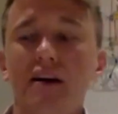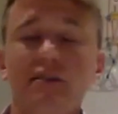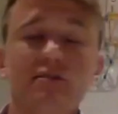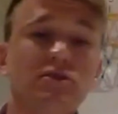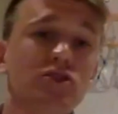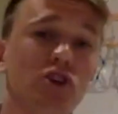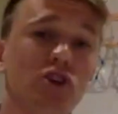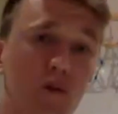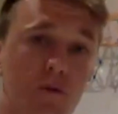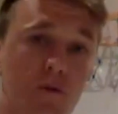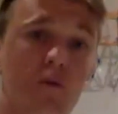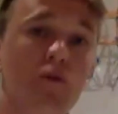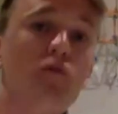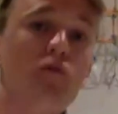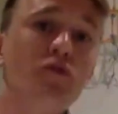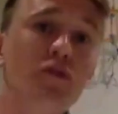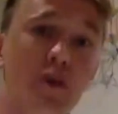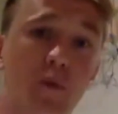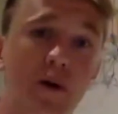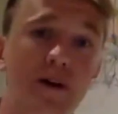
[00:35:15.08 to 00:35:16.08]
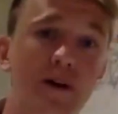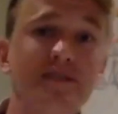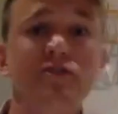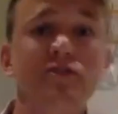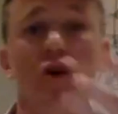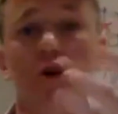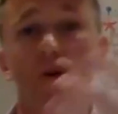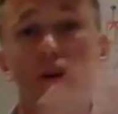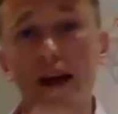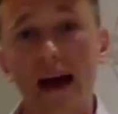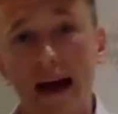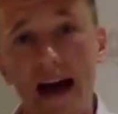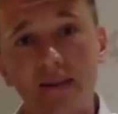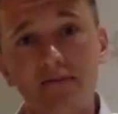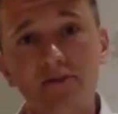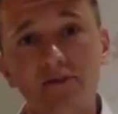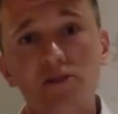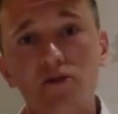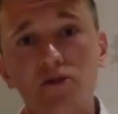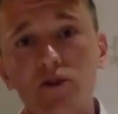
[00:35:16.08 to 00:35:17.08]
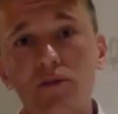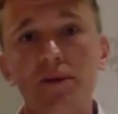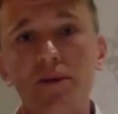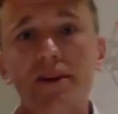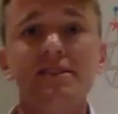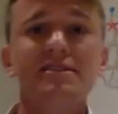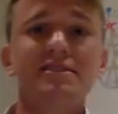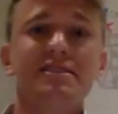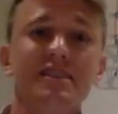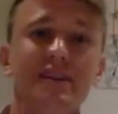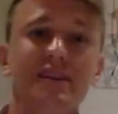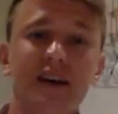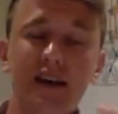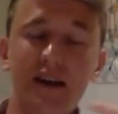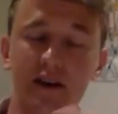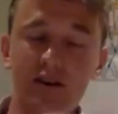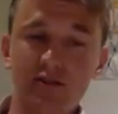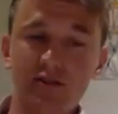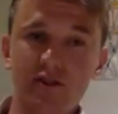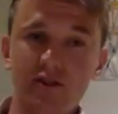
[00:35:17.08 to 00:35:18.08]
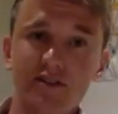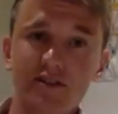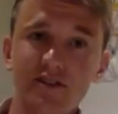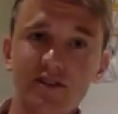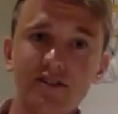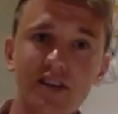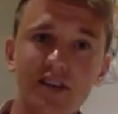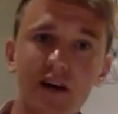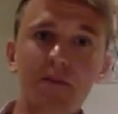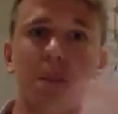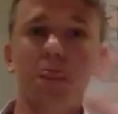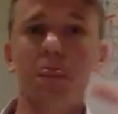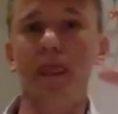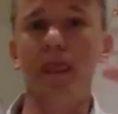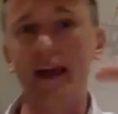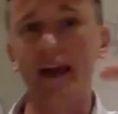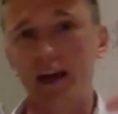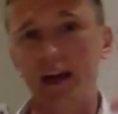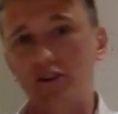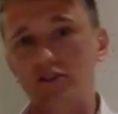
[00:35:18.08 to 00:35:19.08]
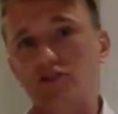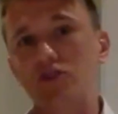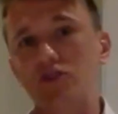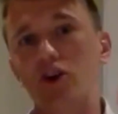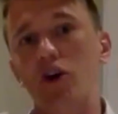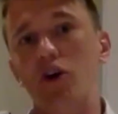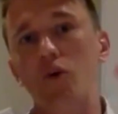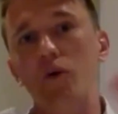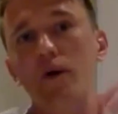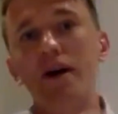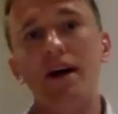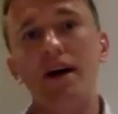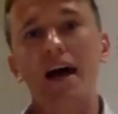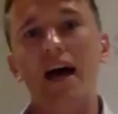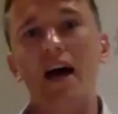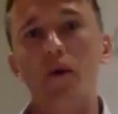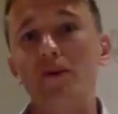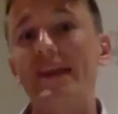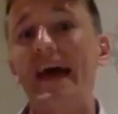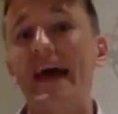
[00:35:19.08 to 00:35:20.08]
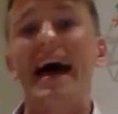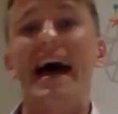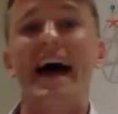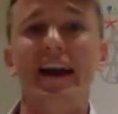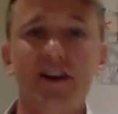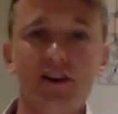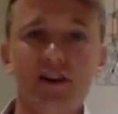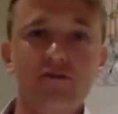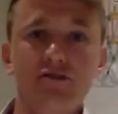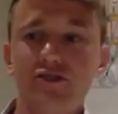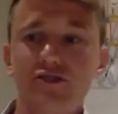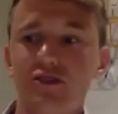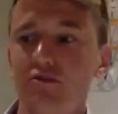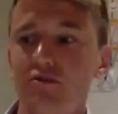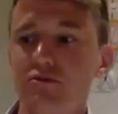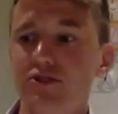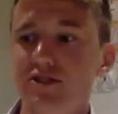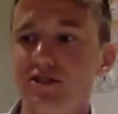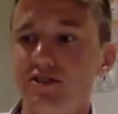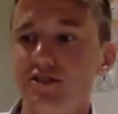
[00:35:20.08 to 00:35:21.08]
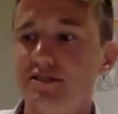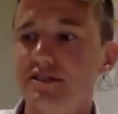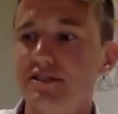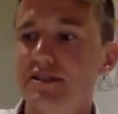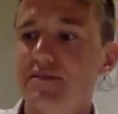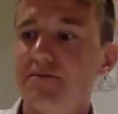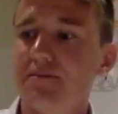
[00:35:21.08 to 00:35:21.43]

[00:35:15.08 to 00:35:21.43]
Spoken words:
So for the ones that already have Strawbees construction system, they can just go with the add-on solutions.